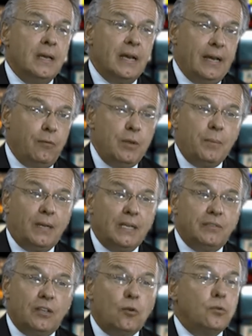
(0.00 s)
And we
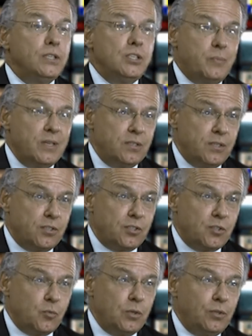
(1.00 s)
believe that all these
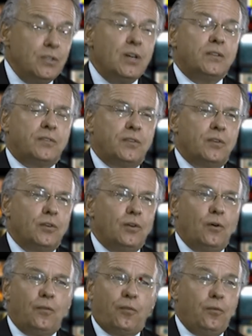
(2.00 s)
businesses will not
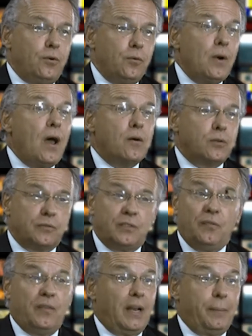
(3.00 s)
go through the route of
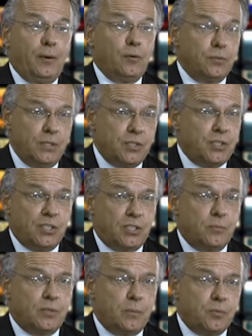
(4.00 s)
developing all these
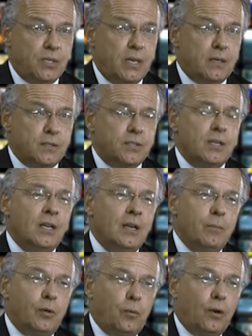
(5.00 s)
systems themselves,
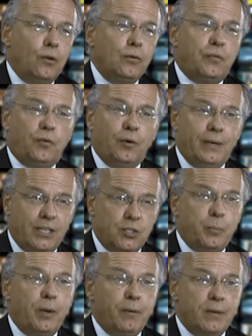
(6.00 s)
but will look for an
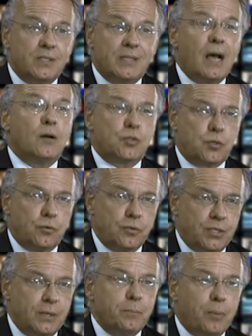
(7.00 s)
experienced
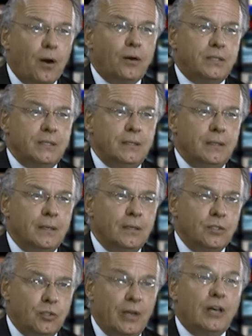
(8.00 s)
outsourcing party
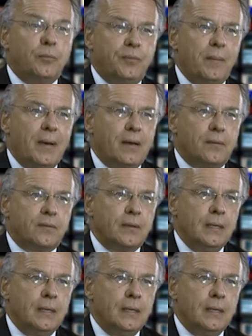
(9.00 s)
to help them out.